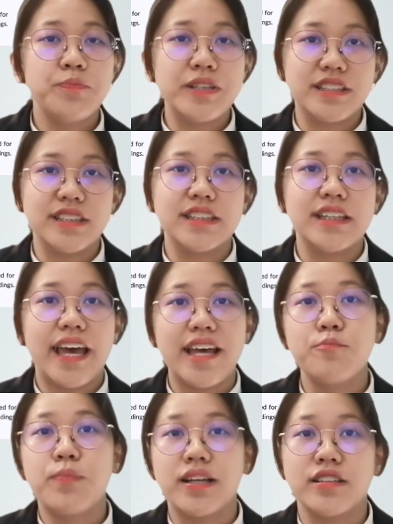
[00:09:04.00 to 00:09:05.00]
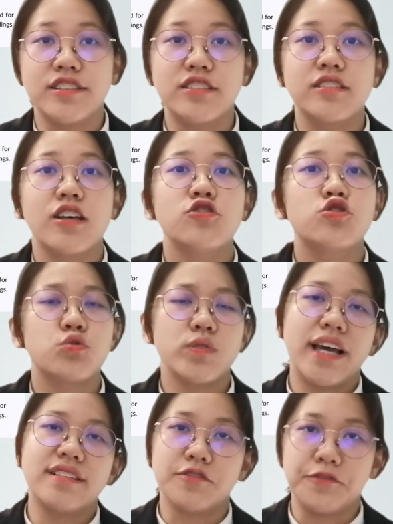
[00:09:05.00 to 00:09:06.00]
Peter and partners suing
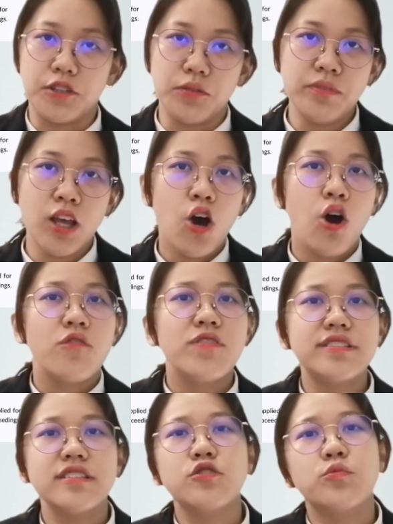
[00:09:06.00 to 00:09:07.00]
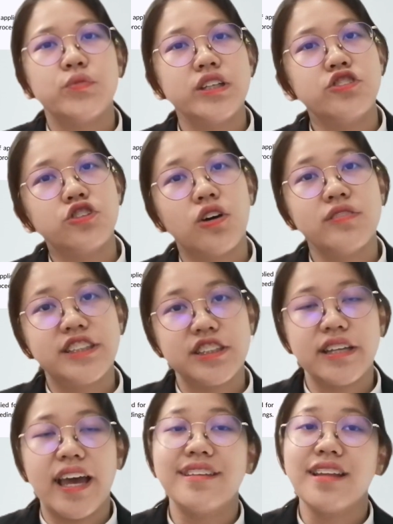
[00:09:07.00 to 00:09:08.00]
as a firm versus Wee Chong
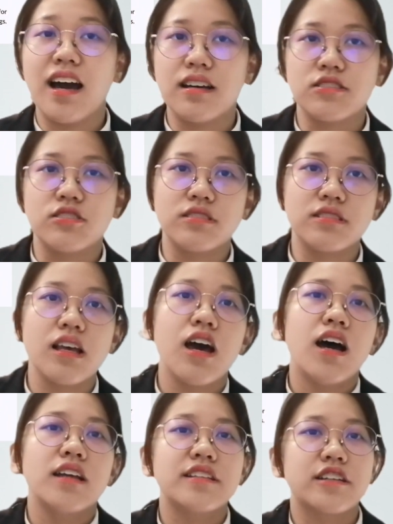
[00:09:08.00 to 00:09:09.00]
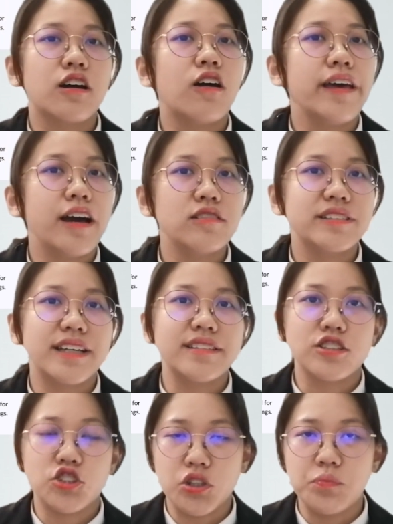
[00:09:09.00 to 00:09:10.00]
Jing and others, the court held that
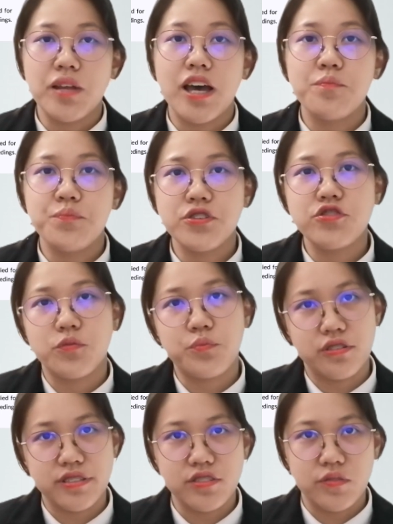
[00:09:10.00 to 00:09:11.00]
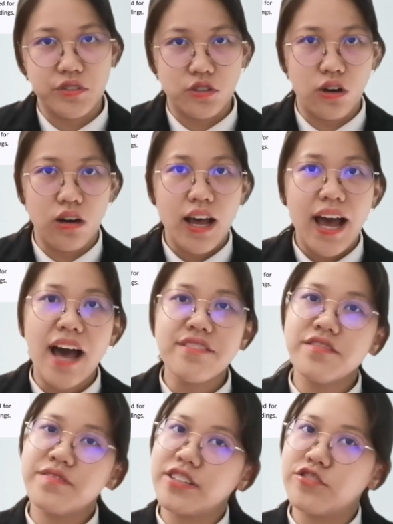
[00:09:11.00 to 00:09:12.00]
the term abuse of process of the court
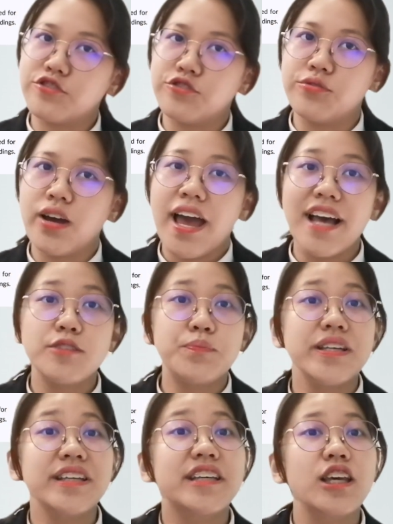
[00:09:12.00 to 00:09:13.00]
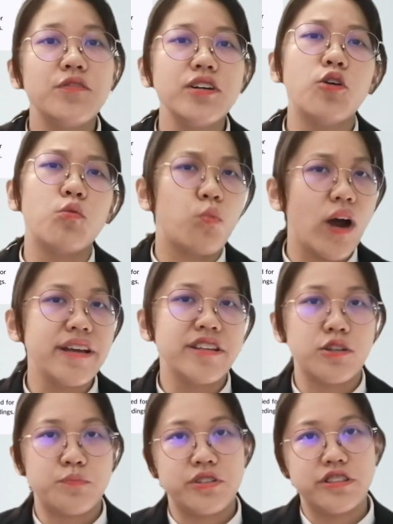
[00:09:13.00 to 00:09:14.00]
under this rule has been given a wide
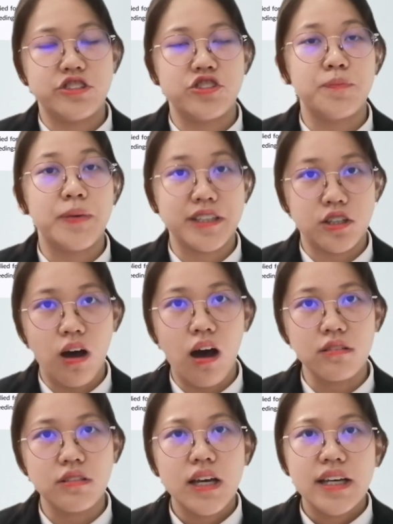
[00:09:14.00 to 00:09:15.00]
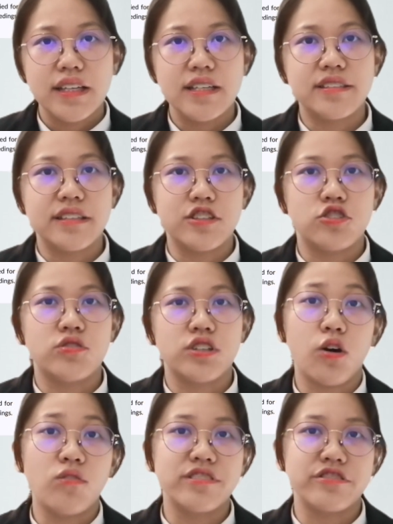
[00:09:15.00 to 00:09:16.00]
interpretation by the court. It included
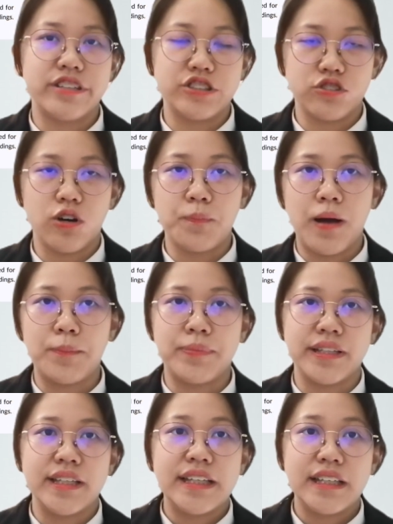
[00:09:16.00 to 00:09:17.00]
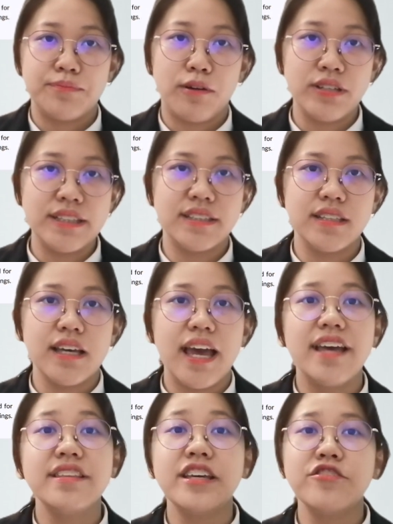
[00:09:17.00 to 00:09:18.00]
consideration of public policy
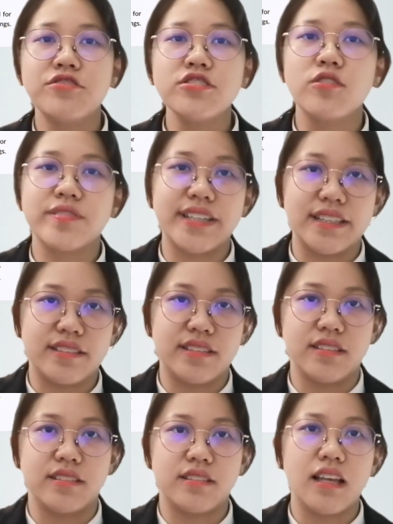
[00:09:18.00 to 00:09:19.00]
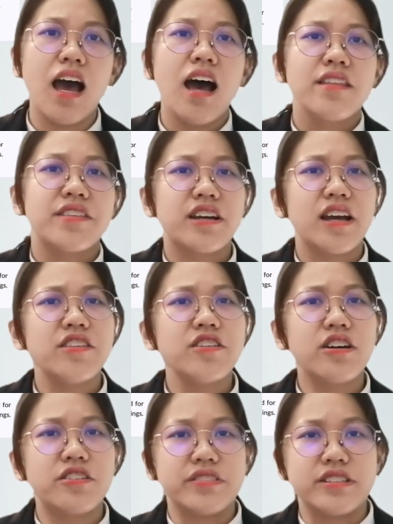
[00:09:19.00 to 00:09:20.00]
and interest of justice. The
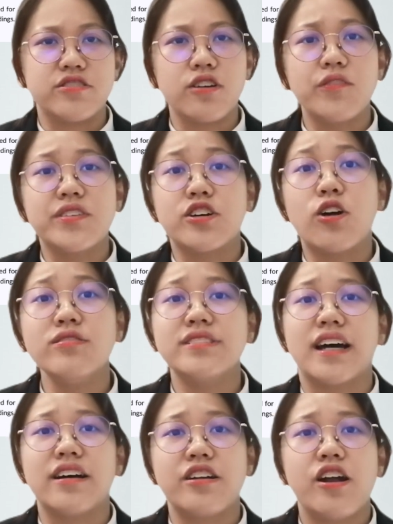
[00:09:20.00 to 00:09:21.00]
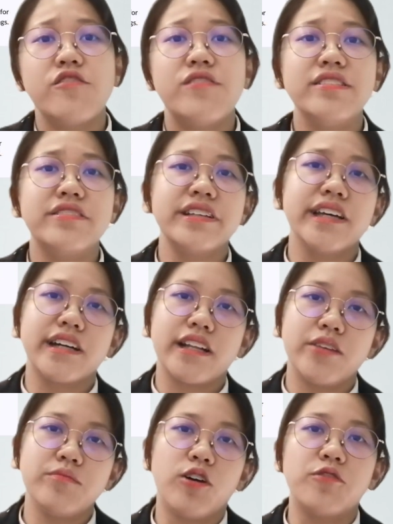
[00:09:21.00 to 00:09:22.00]
categories of the conduct rendering a
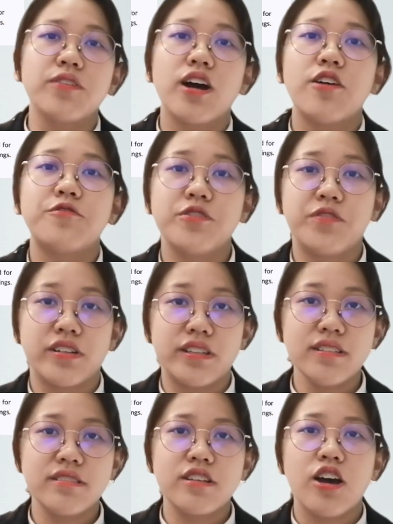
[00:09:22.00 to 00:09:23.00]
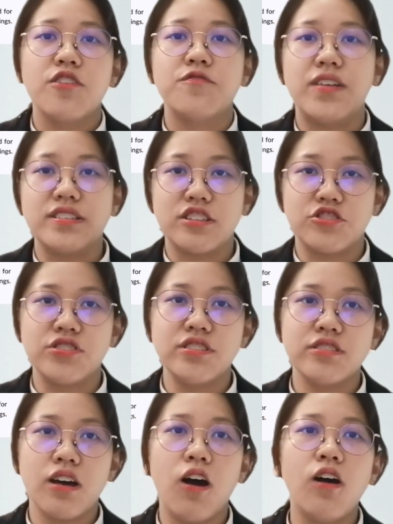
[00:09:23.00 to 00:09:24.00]
claim of frivolous,
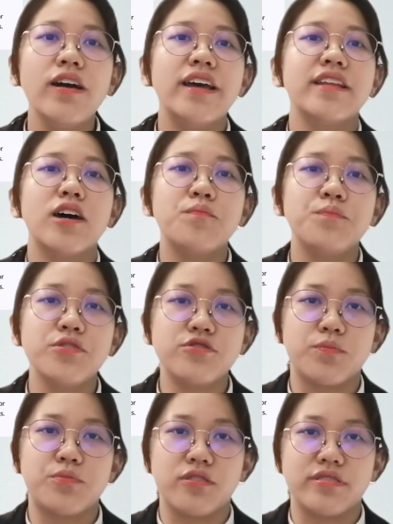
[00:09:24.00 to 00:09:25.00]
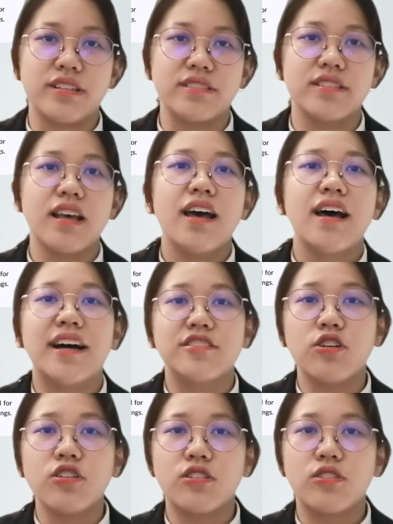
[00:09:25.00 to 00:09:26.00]
vexatious, or an abuse of process are
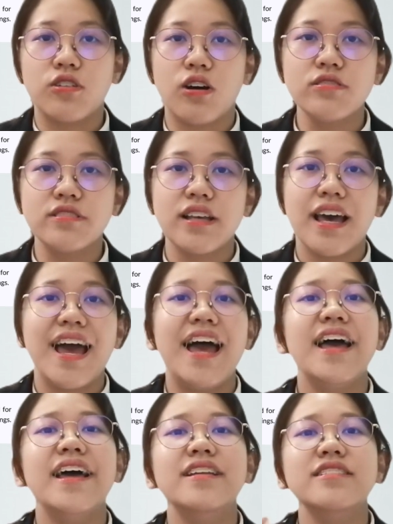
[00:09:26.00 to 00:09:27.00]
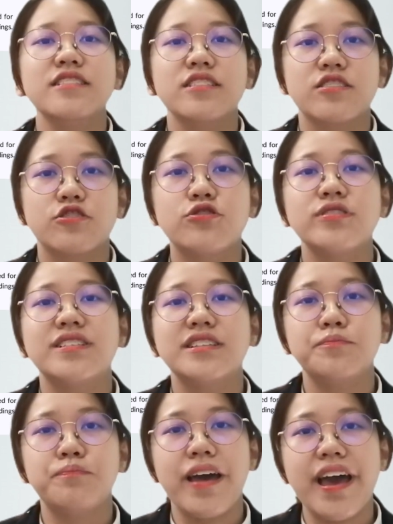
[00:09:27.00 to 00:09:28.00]
not close and could
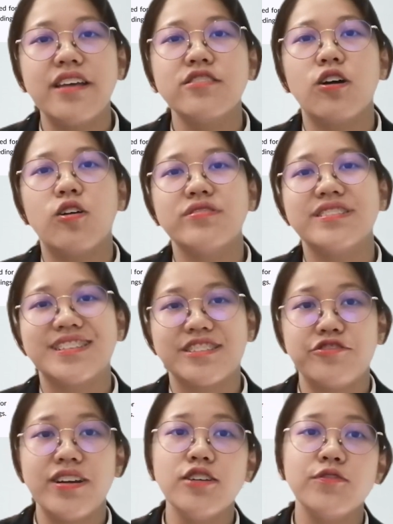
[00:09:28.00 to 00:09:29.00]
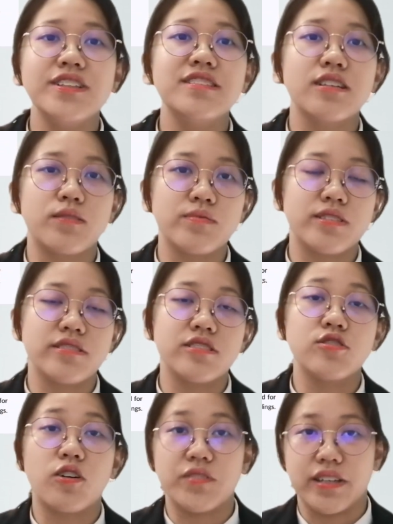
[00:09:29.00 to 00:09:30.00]
depend on the relevant
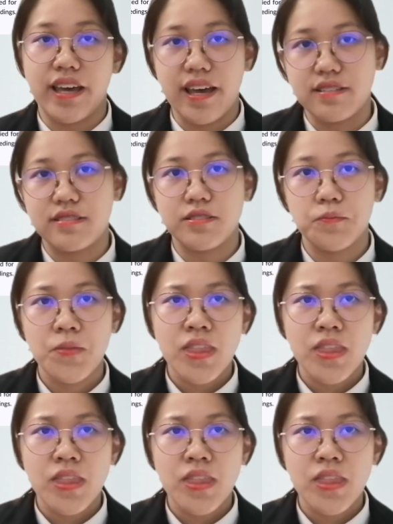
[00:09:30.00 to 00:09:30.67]
circumstances of the case.